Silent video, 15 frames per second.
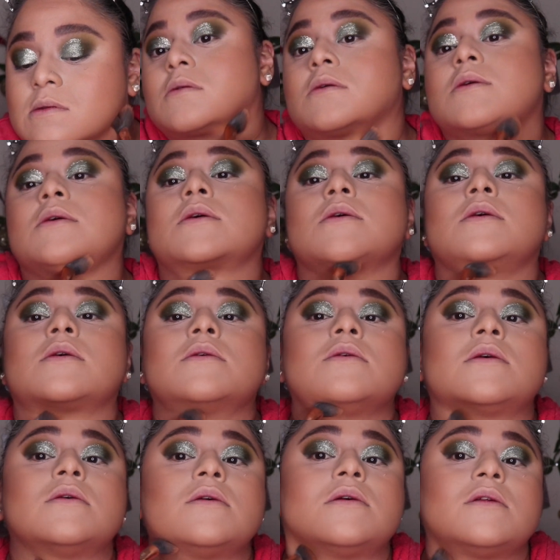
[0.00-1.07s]
Okay,
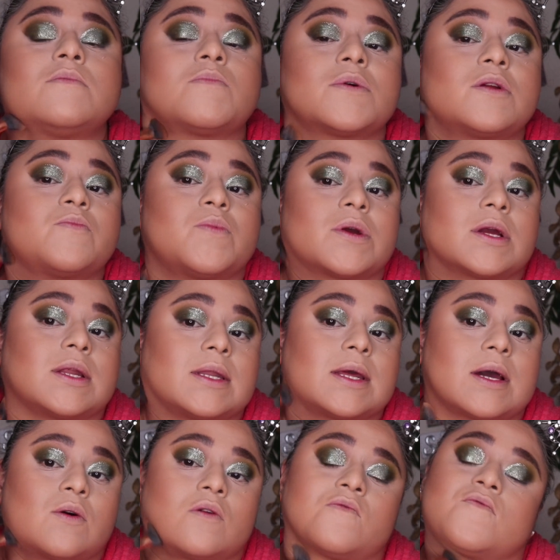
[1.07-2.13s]
and I'm gonna bring it
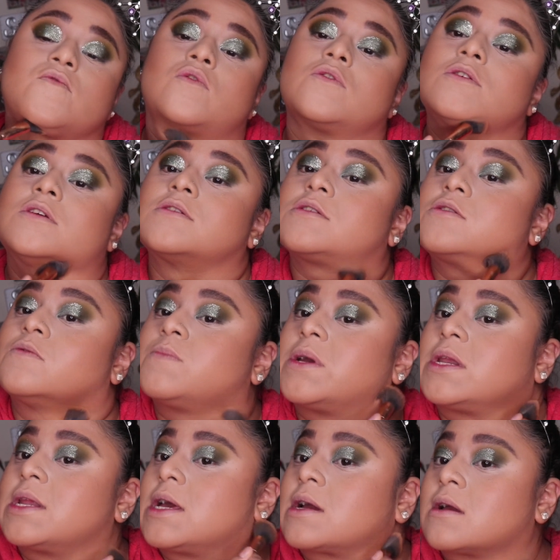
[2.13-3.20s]
down of course into my
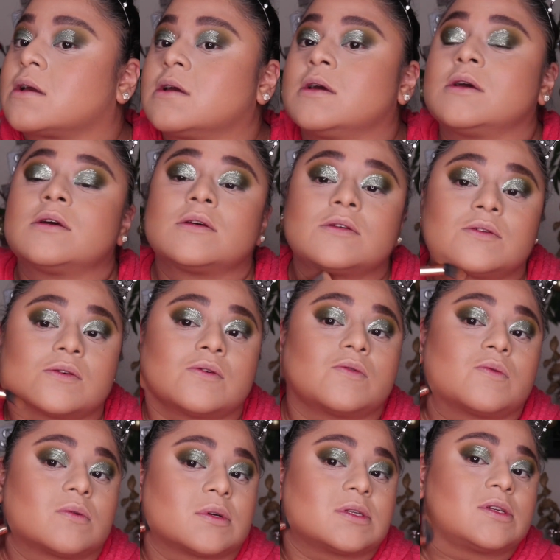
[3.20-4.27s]
neck,
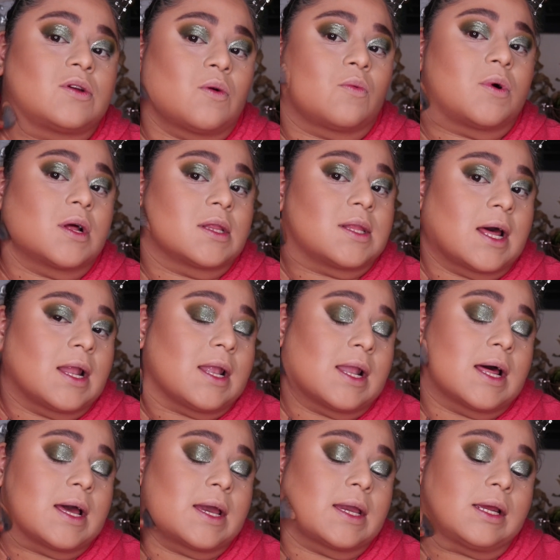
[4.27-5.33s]
so because you don't want that
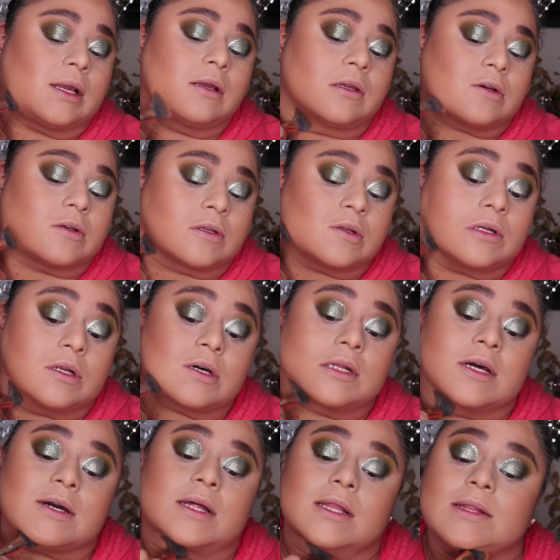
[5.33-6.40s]
line just to look
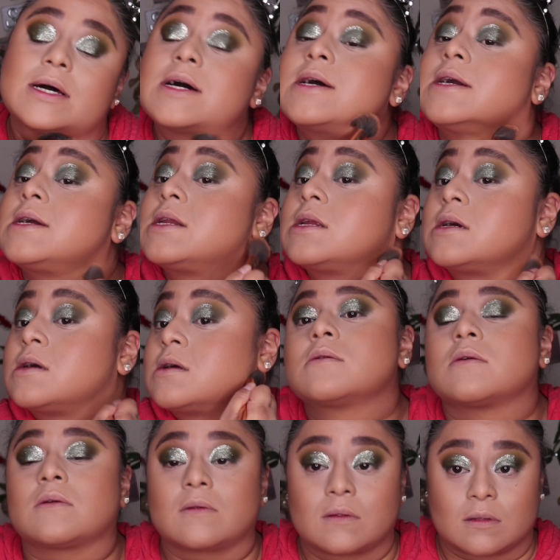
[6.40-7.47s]
like a line.
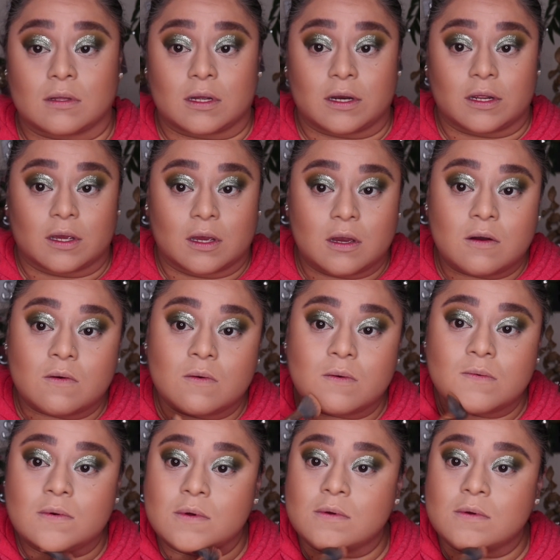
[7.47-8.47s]
There you go.